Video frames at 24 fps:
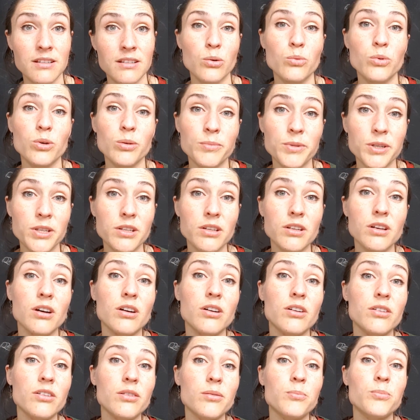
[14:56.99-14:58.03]
women
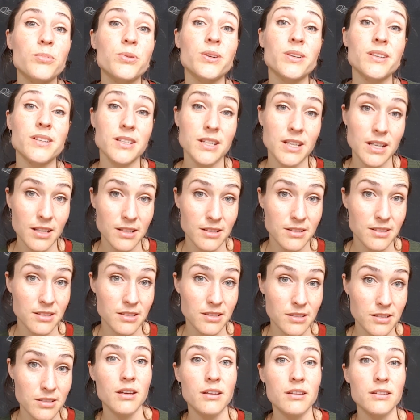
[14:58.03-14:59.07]
are
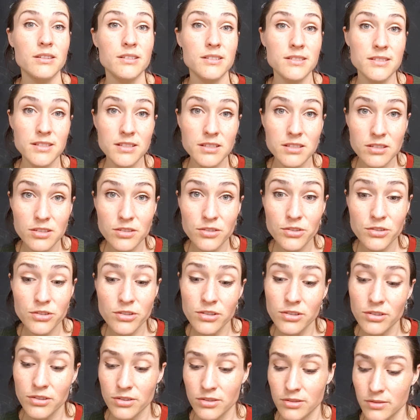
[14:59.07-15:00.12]
protected. This is the
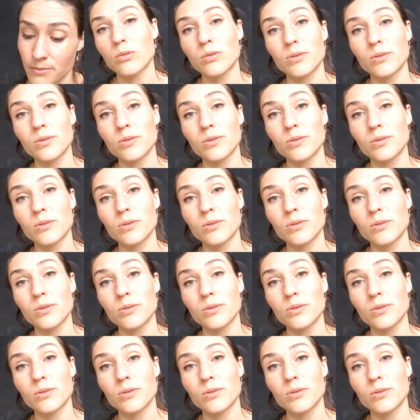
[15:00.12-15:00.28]
truth.